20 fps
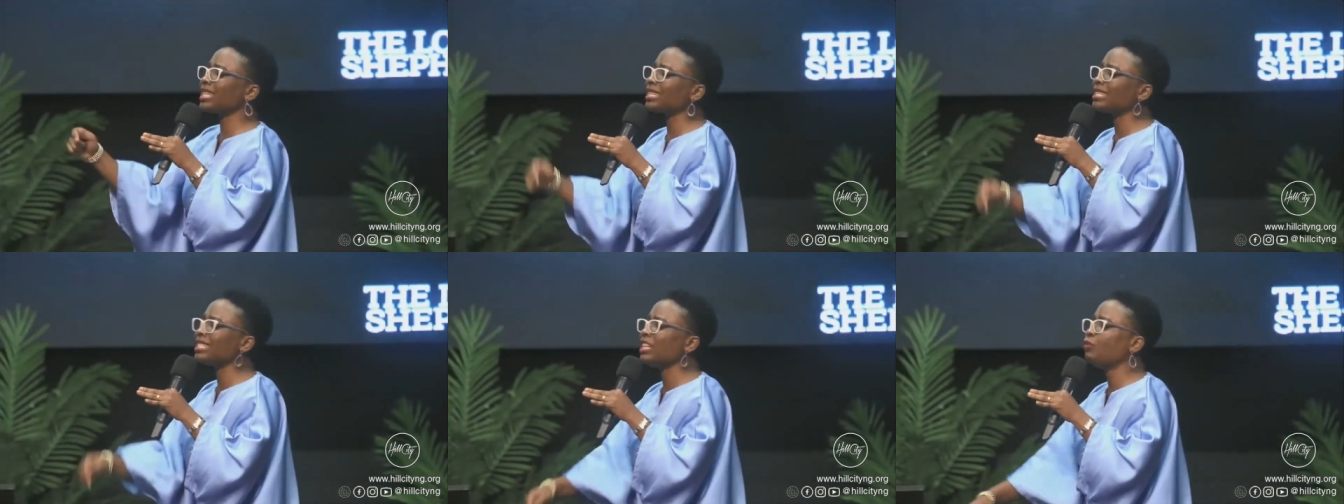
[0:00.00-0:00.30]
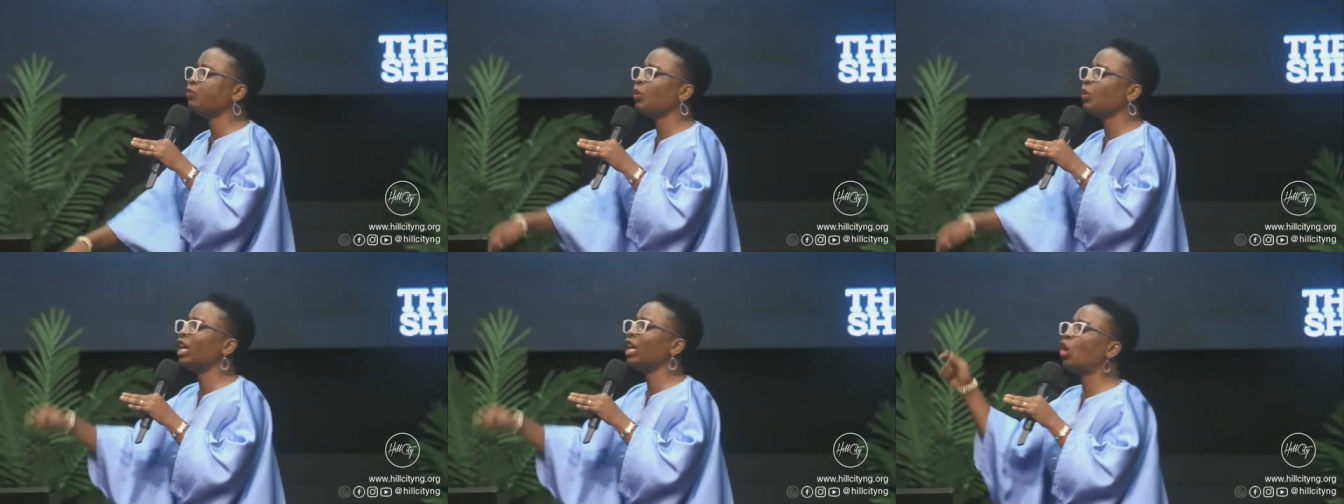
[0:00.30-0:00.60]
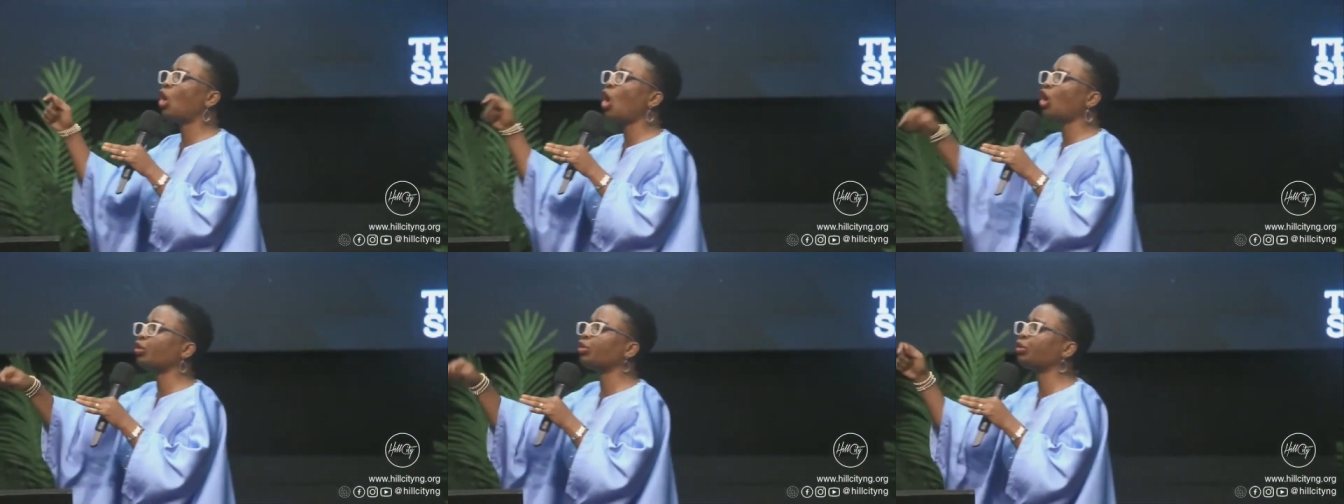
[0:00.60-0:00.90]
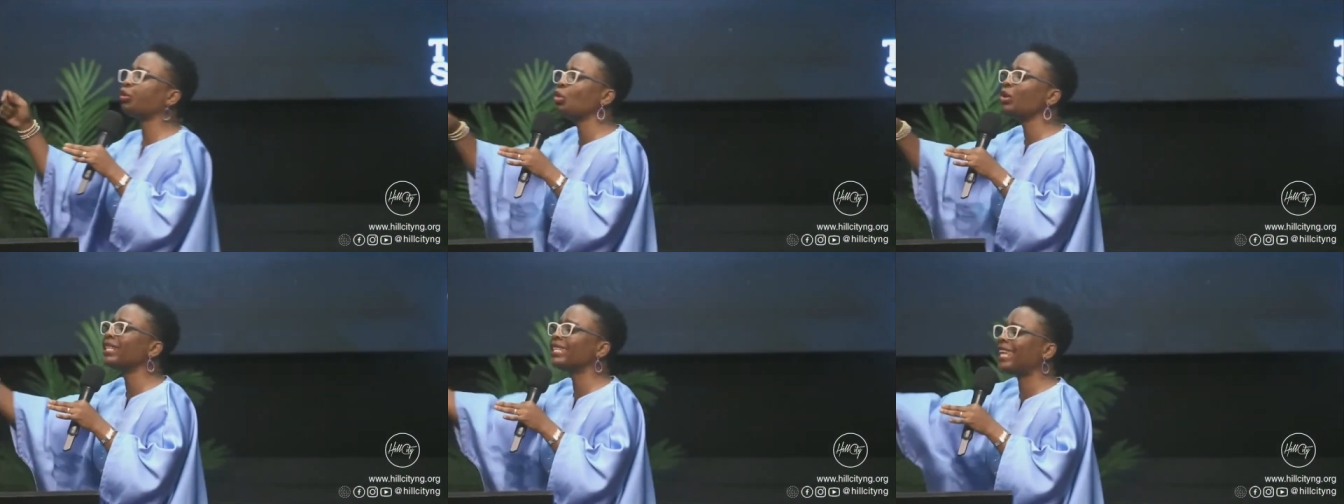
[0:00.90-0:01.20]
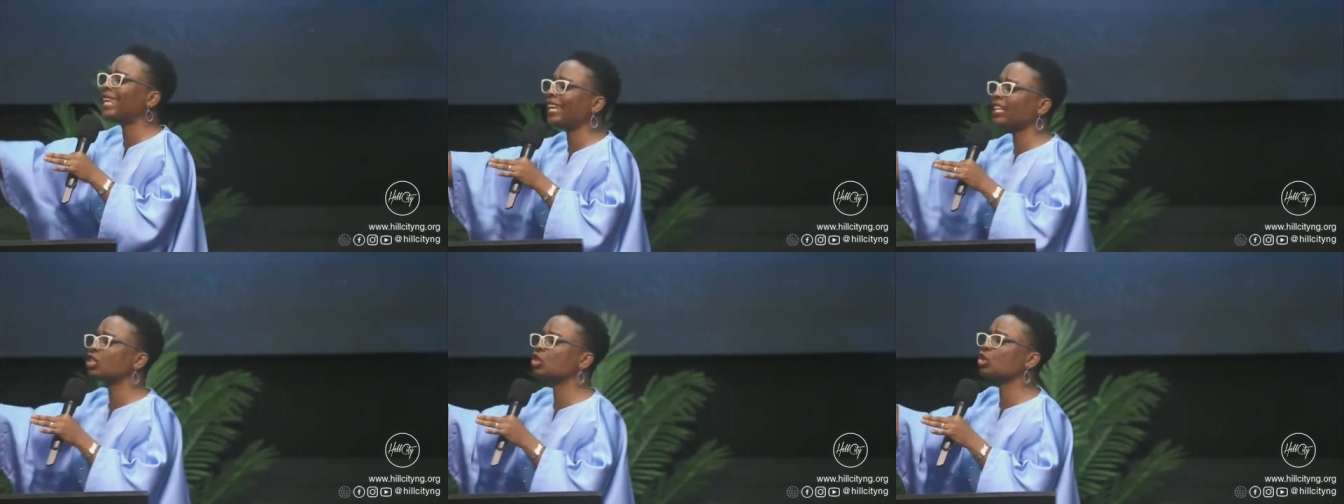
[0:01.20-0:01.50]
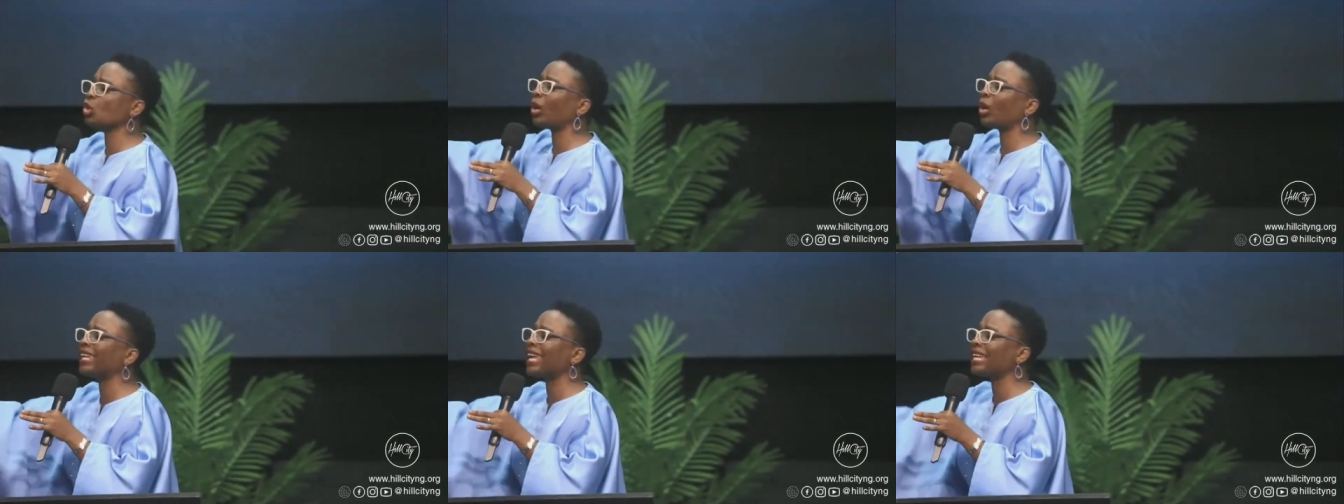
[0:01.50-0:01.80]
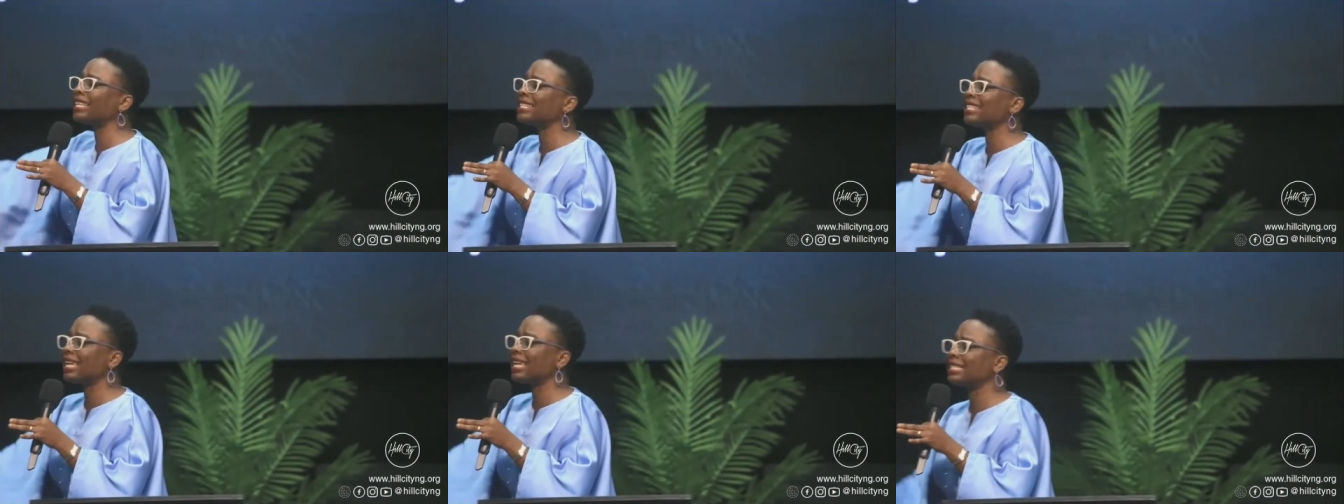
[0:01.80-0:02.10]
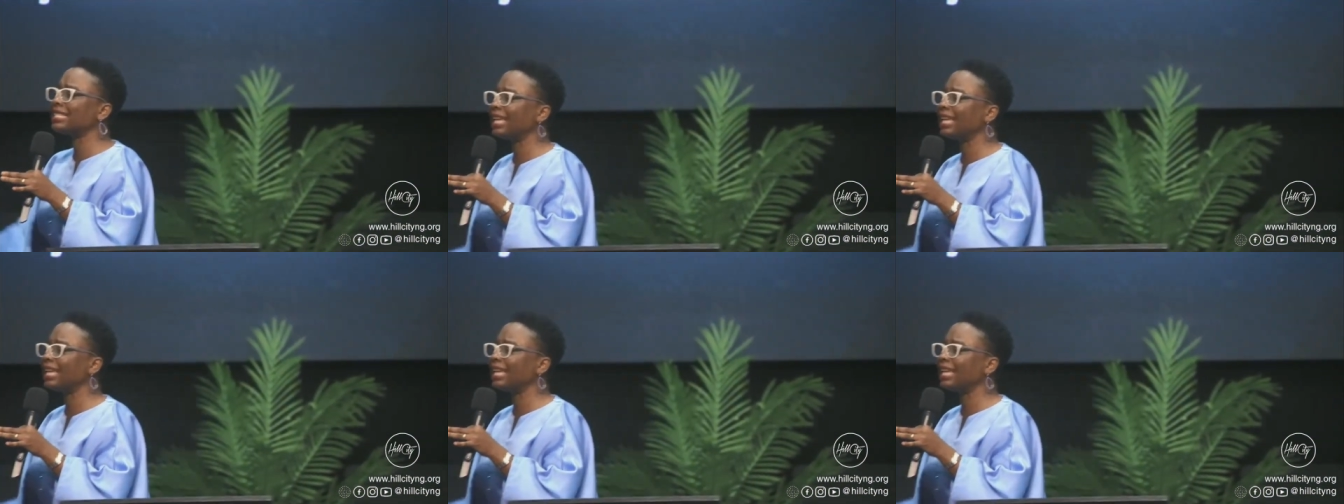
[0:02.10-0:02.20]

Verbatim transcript: looks as if we go through gates to get